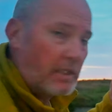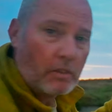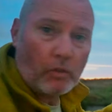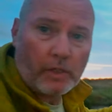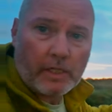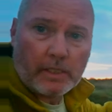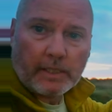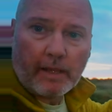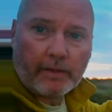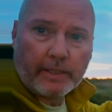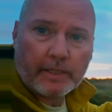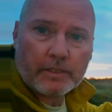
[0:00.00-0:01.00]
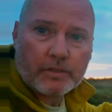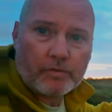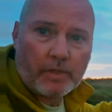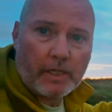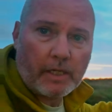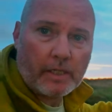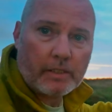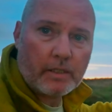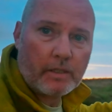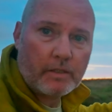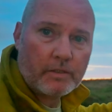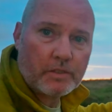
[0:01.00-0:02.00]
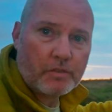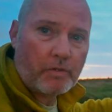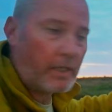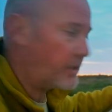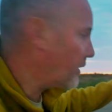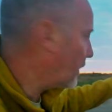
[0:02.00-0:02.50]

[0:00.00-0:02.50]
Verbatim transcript: just looking down the estuary here, straight